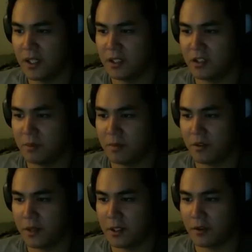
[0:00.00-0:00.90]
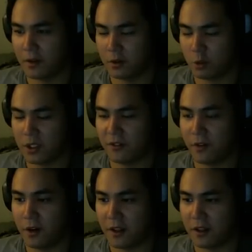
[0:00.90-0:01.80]
December
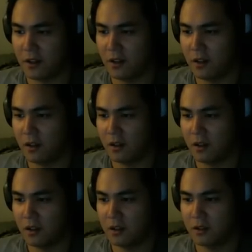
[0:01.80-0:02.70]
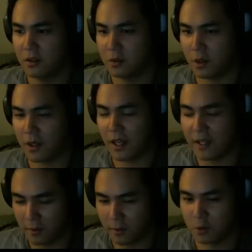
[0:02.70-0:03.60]
23rd, 23rd,
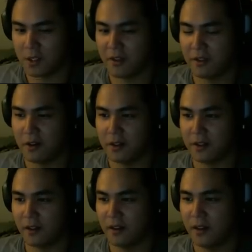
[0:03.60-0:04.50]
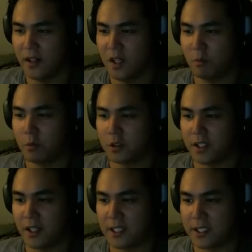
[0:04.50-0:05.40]
23rd. More
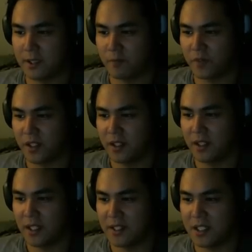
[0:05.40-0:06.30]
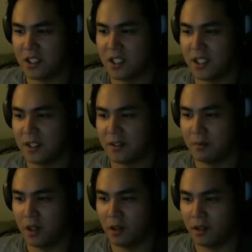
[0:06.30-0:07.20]
deaths. I think she killed
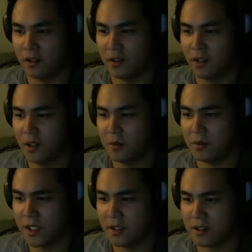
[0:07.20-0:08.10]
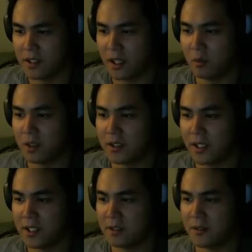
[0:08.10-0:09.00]
them all. Why doesn't anyone
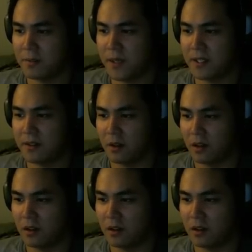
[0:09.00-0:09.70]
else suspect her?